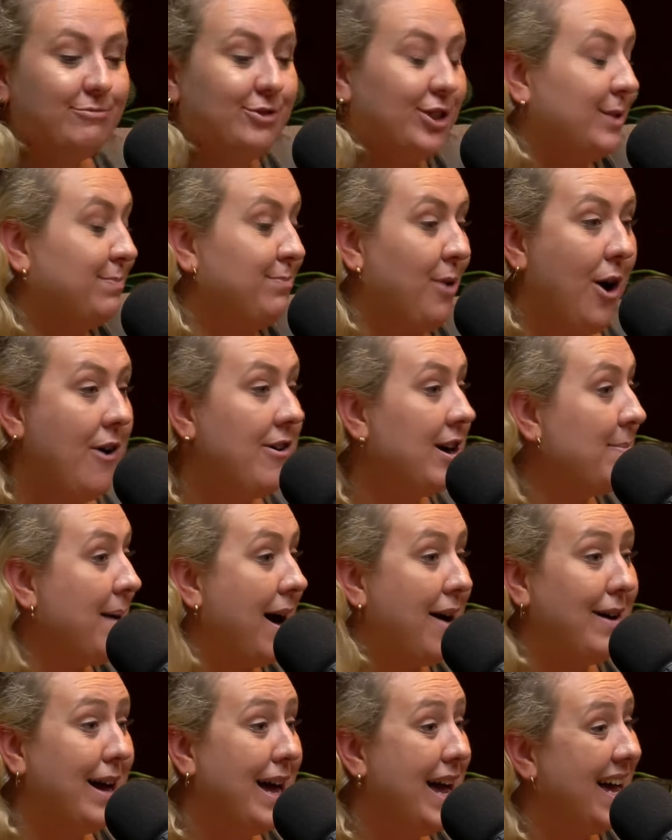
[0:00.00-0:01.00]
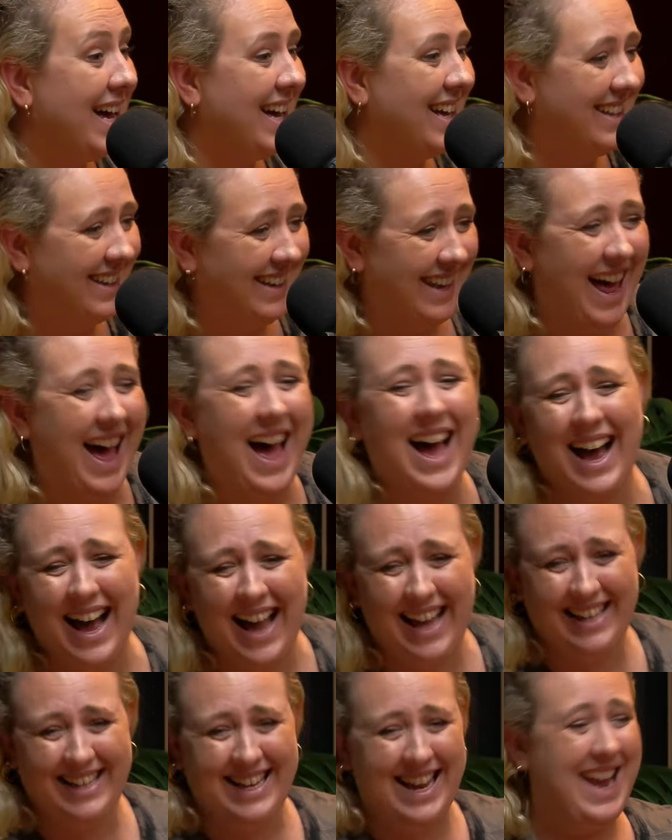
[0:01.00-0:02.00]
just pottering about here. like,
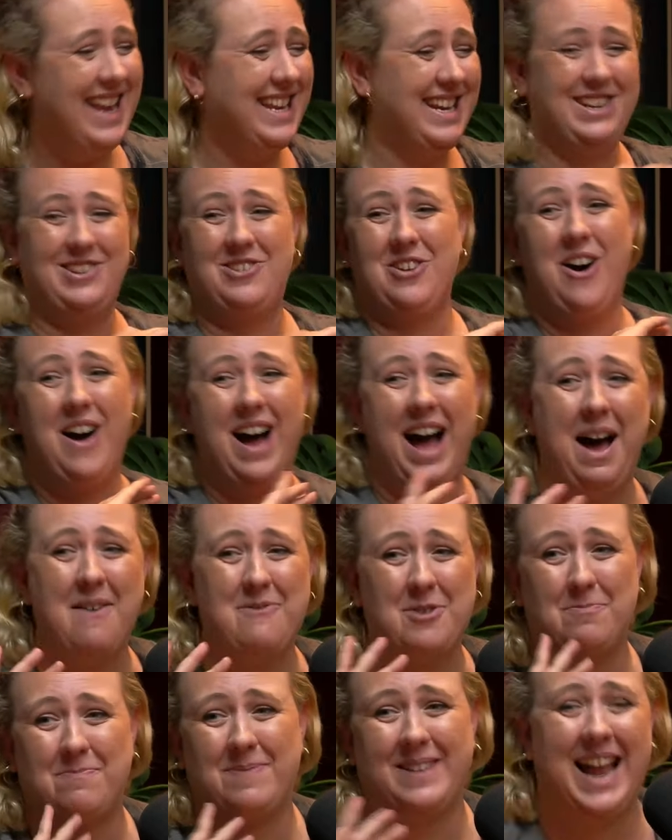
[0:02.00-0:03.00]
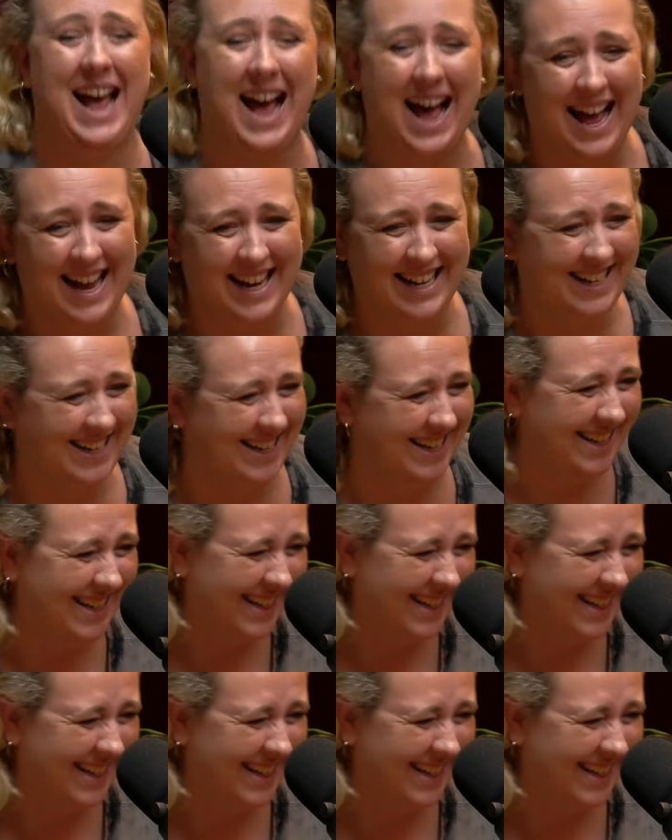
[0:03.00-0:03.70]
he did not have a plan.